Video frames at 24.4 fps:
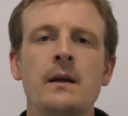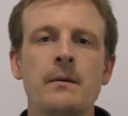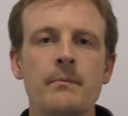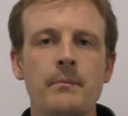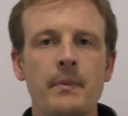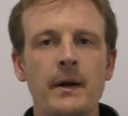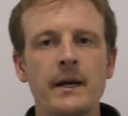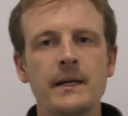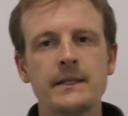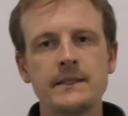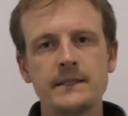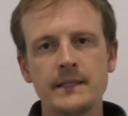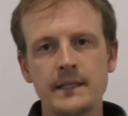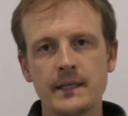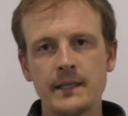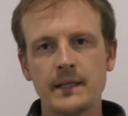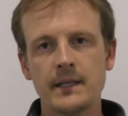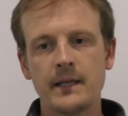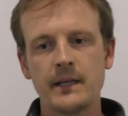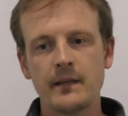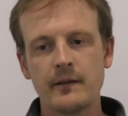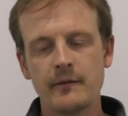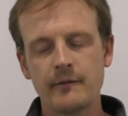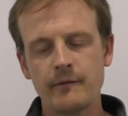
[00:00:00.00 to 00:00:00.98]

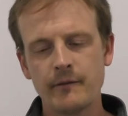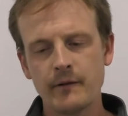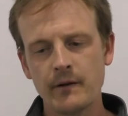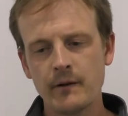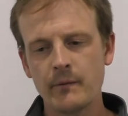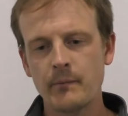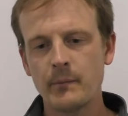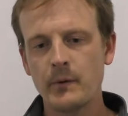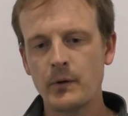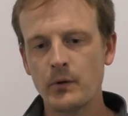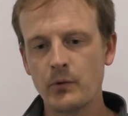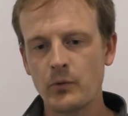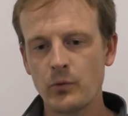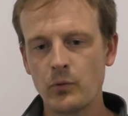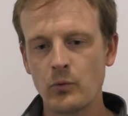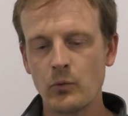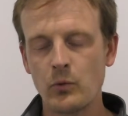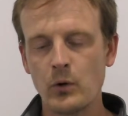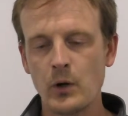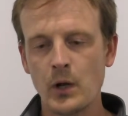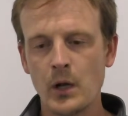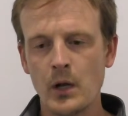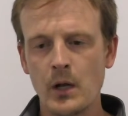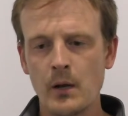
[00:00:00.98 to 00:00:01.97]
Basically, the fundamental
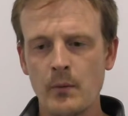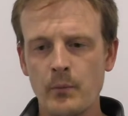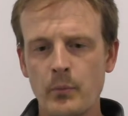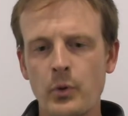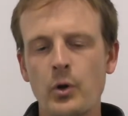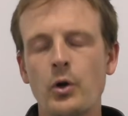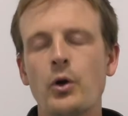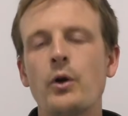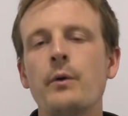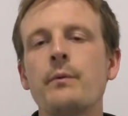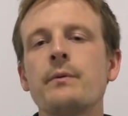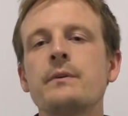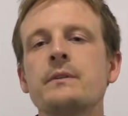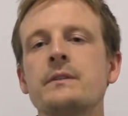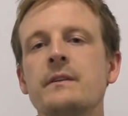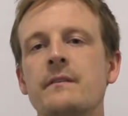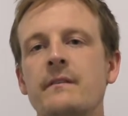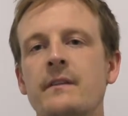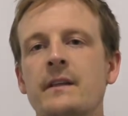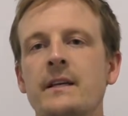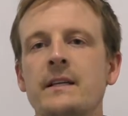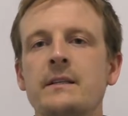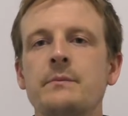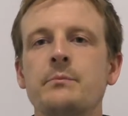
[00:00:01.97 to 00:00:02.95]
purpose
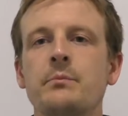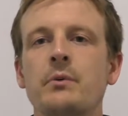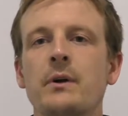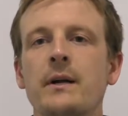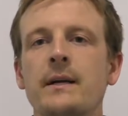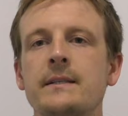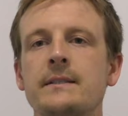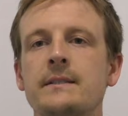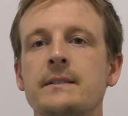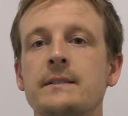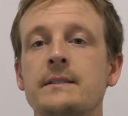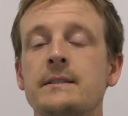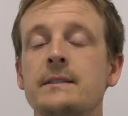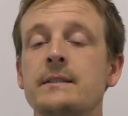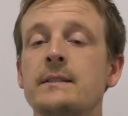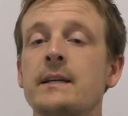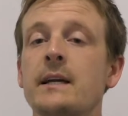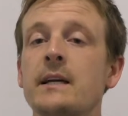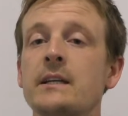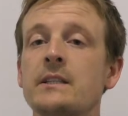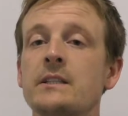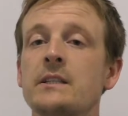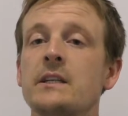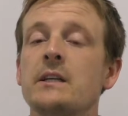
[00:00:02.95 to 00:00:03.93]
of these braces is
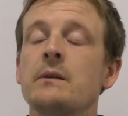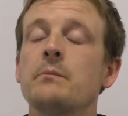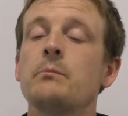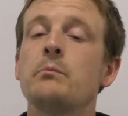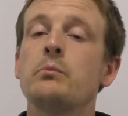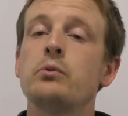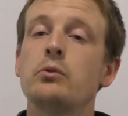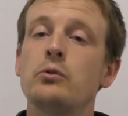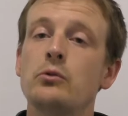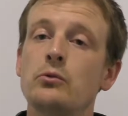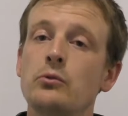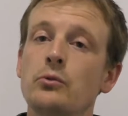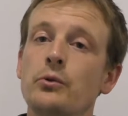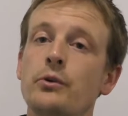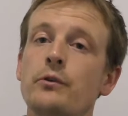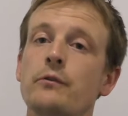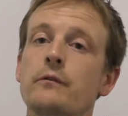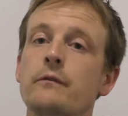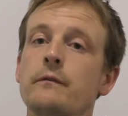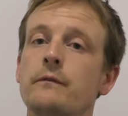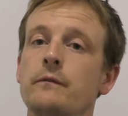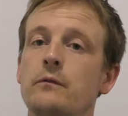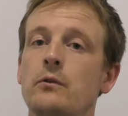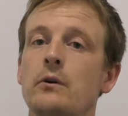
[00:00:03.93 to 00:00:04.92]
actually to pull your
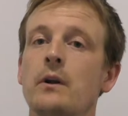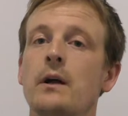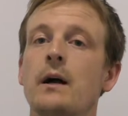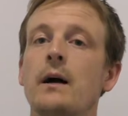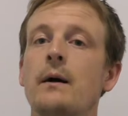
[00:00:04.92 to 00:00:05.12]
foot